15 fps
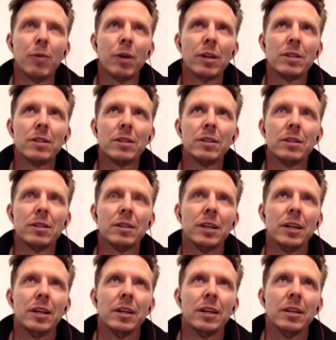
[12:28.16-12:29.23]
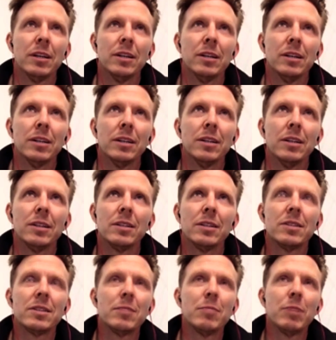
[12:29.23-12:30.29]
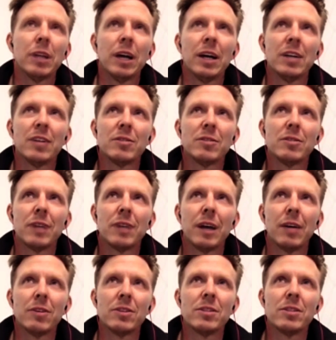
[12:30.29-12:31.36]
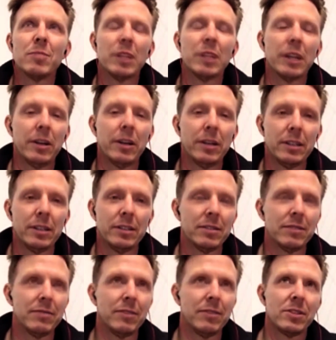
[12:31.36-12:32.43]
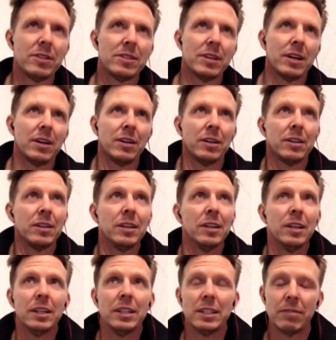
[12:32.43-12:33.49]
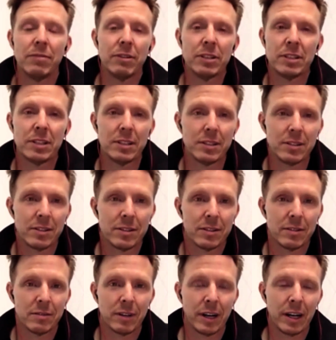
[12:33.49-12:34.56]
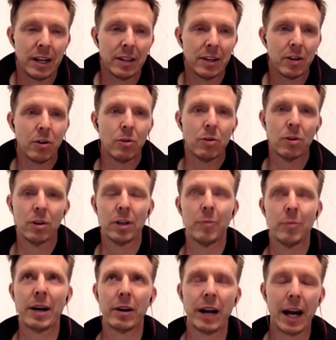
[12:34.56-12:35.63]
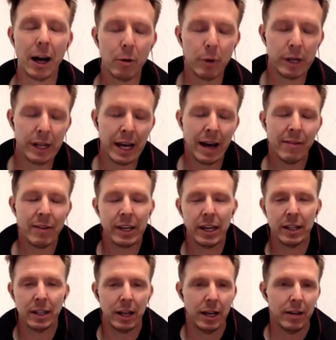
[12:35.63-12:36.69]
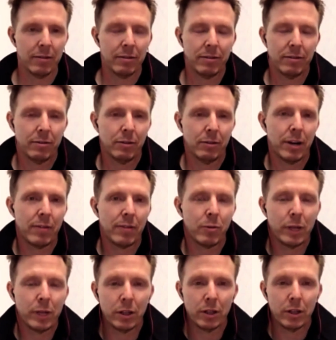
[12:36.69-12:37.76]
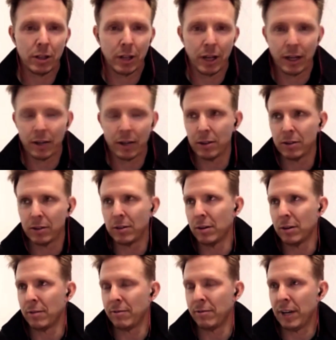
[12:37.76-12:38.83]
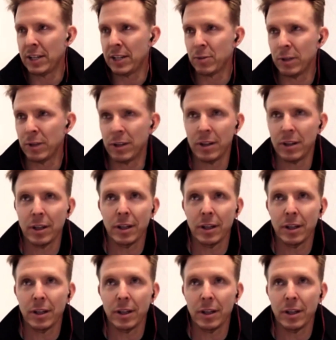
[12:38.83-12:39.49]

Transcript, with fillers: want it to symbolize our similarities versus our differences, right? At the core, no matter how we navigate life, whatever we look like or, or are faced with,